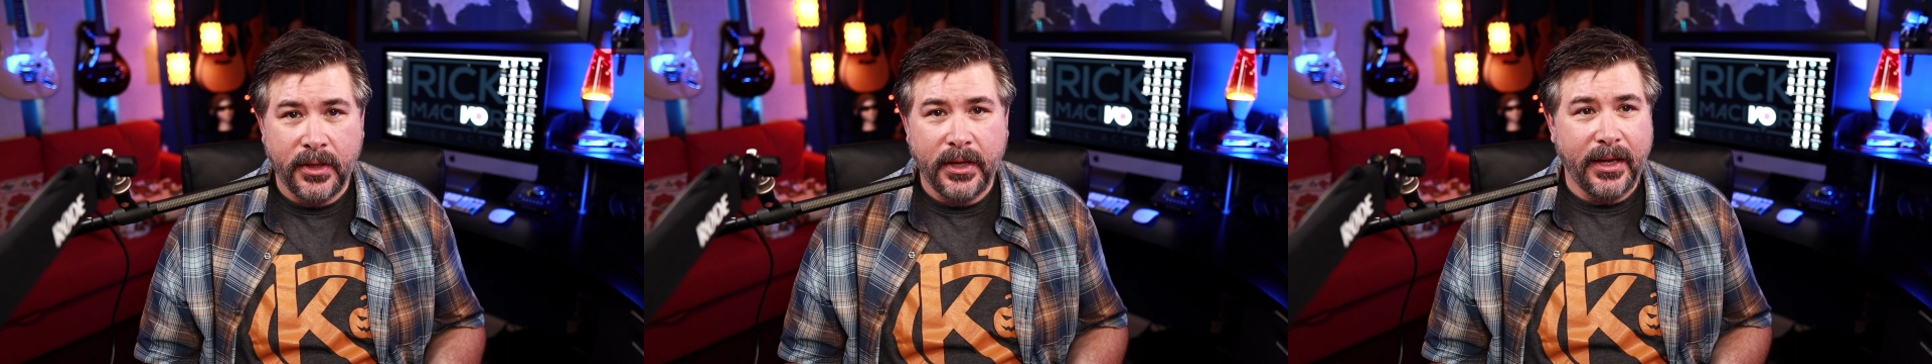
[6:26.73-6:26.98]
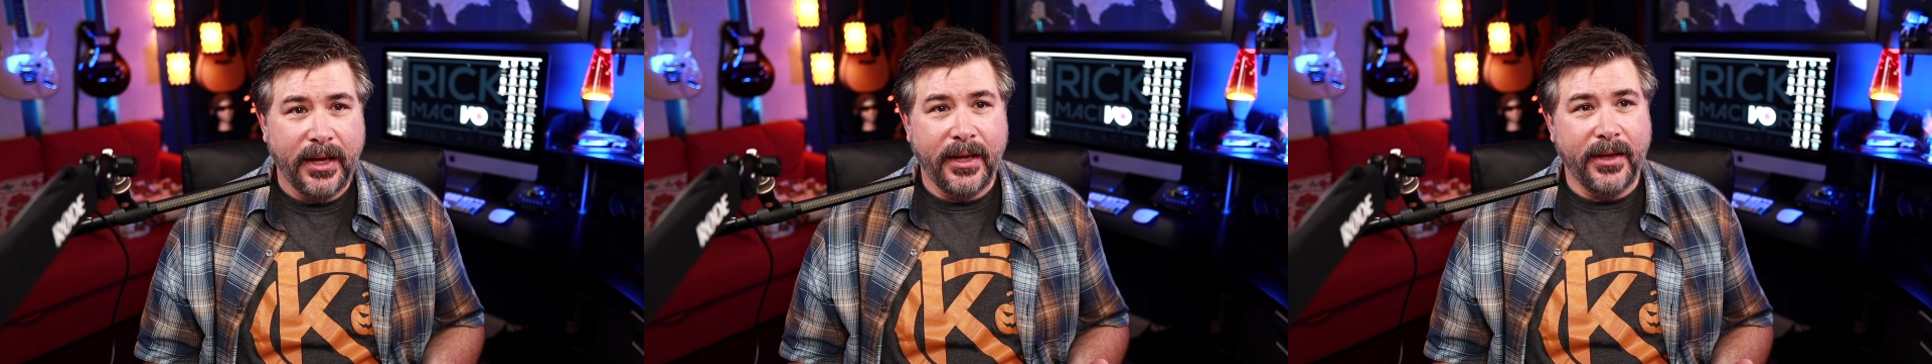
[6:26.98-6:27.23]

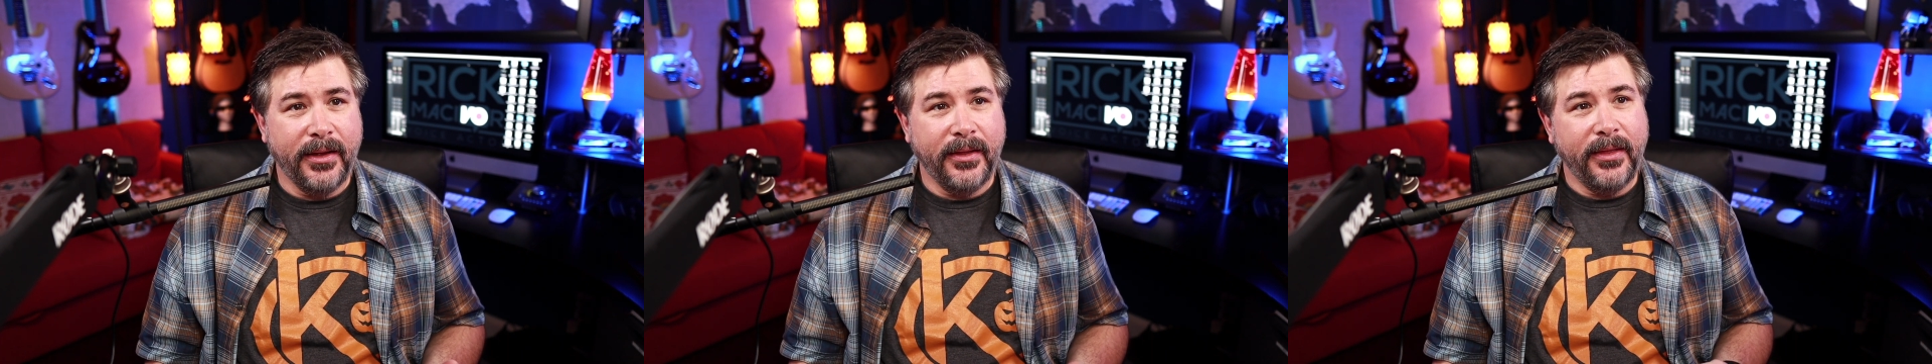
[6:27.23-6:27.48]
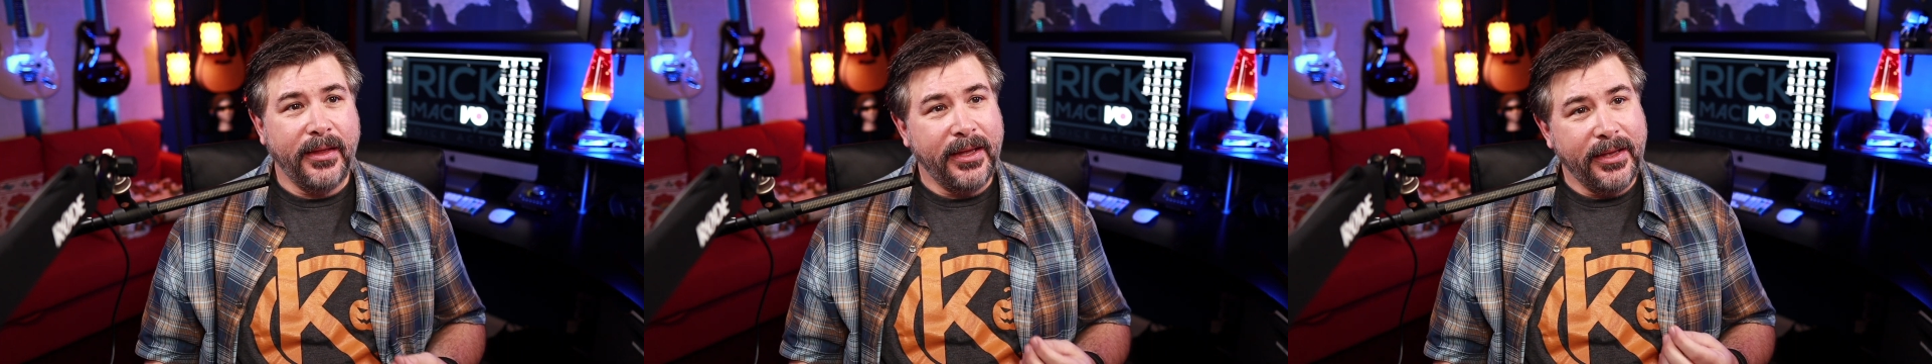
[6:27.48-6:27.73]

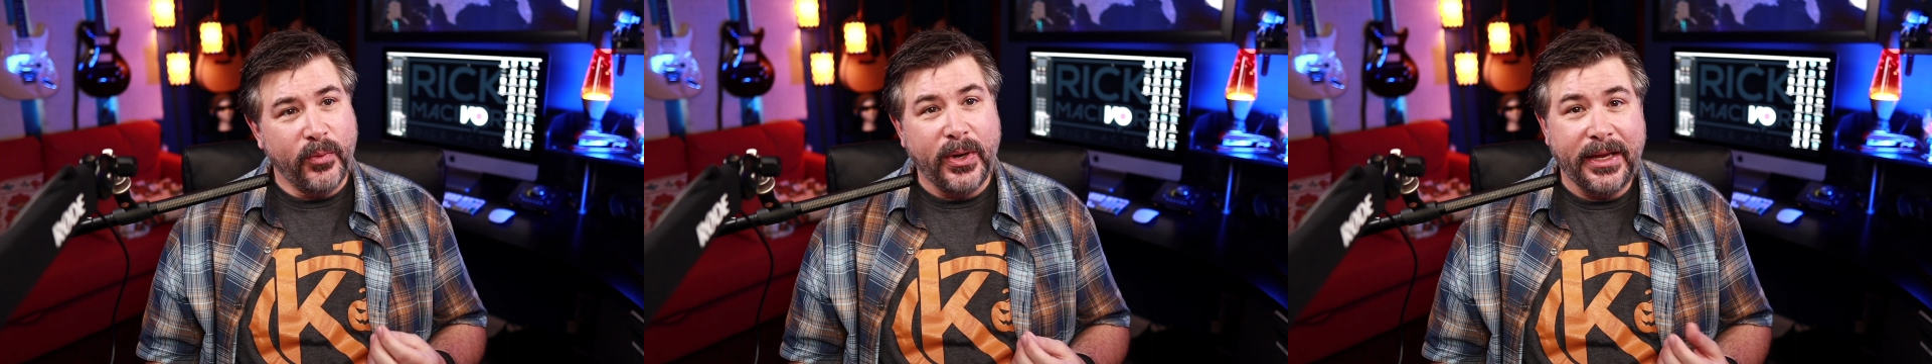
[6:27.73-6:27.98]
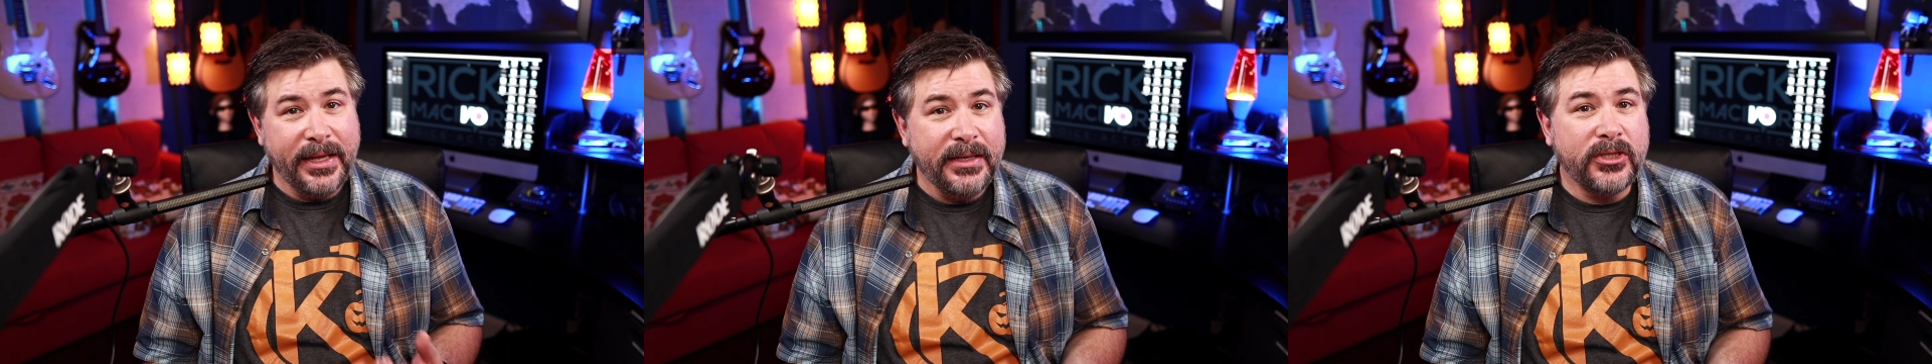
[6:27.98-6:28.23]
When
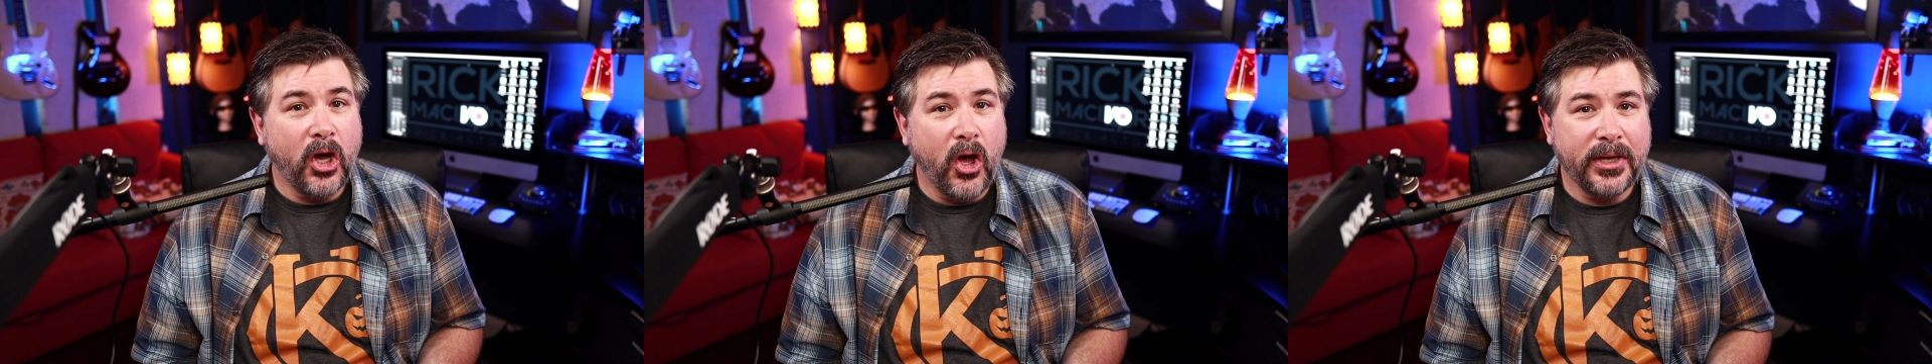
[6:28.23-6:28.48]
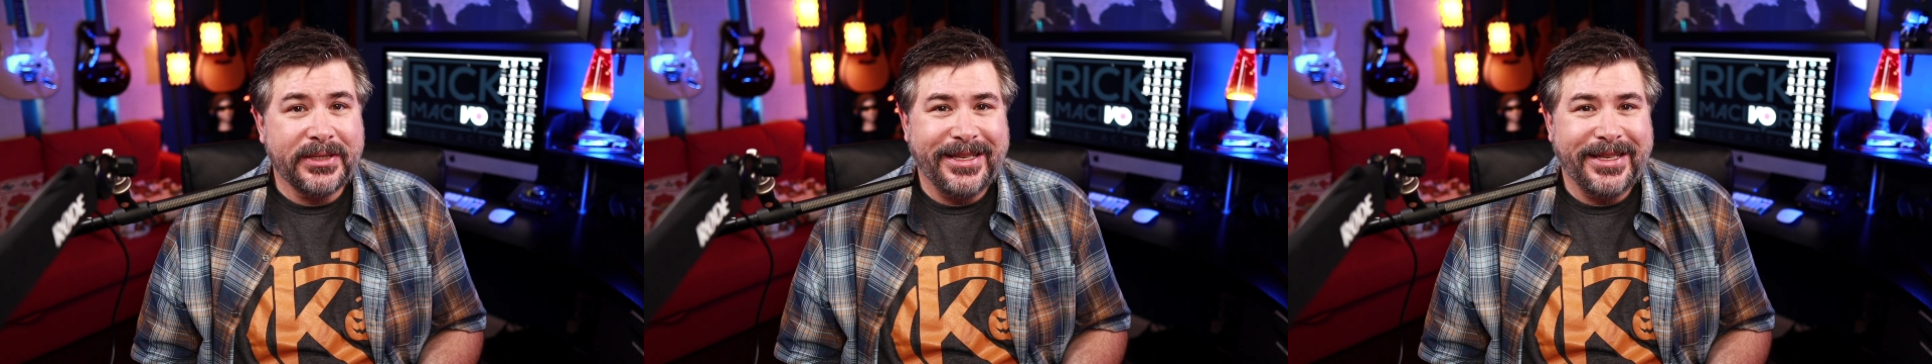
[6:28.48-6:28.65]
he talks,